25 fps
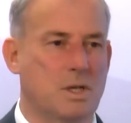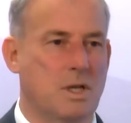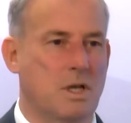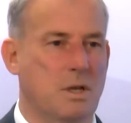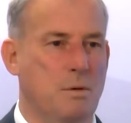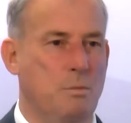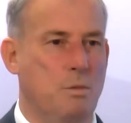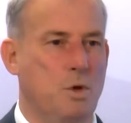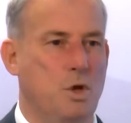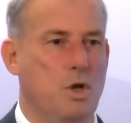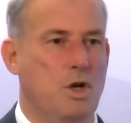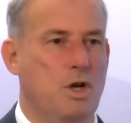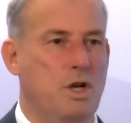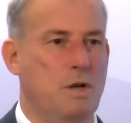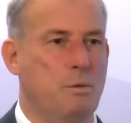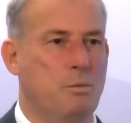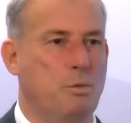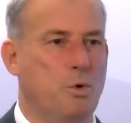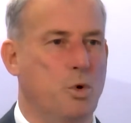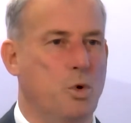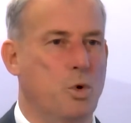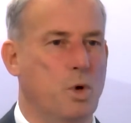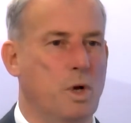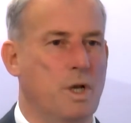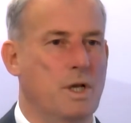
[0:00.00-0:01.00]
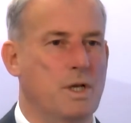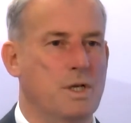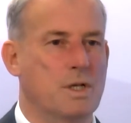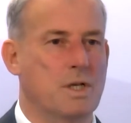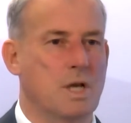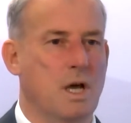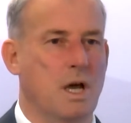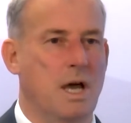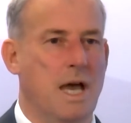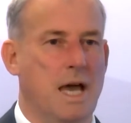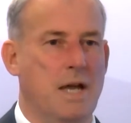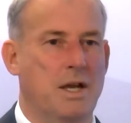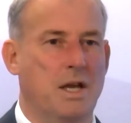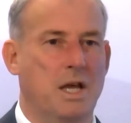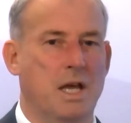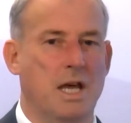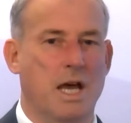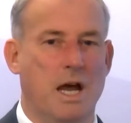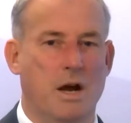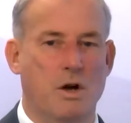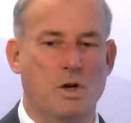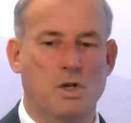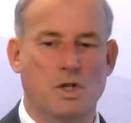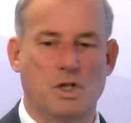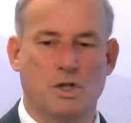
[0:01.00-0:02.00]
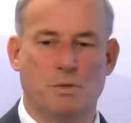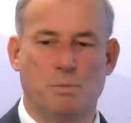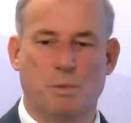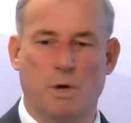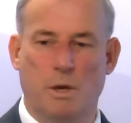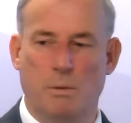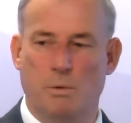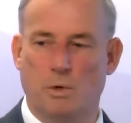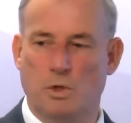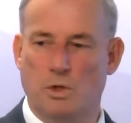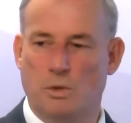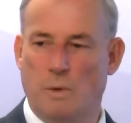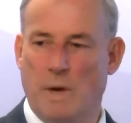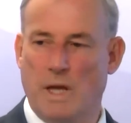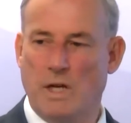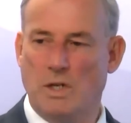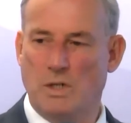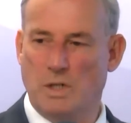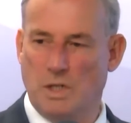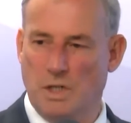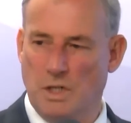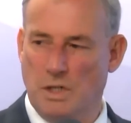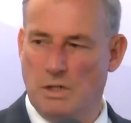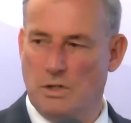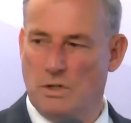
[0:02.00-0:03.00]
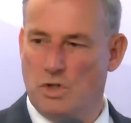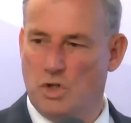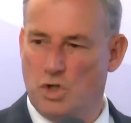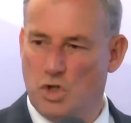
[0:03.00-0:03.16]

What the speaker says: the community broadly and encourages people to actually